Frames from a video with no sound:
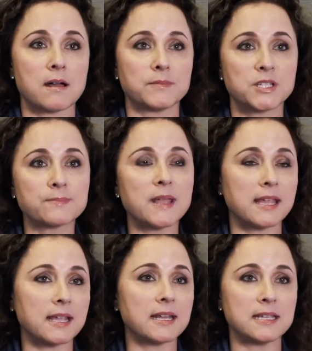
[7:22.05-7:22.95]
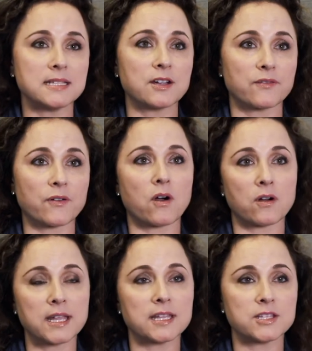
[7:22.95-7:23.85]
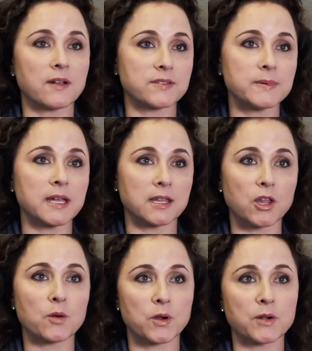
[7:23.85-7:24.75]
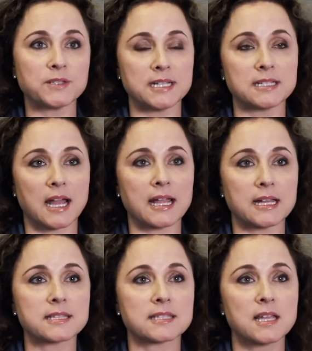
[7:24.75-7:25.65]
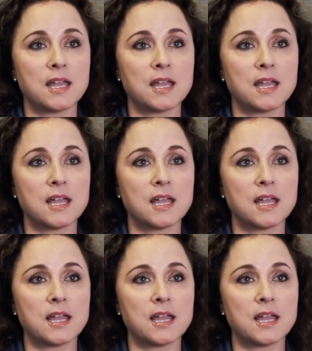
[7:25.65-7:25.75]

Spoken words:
just making it easier for all kids who have to be on low-protein diets.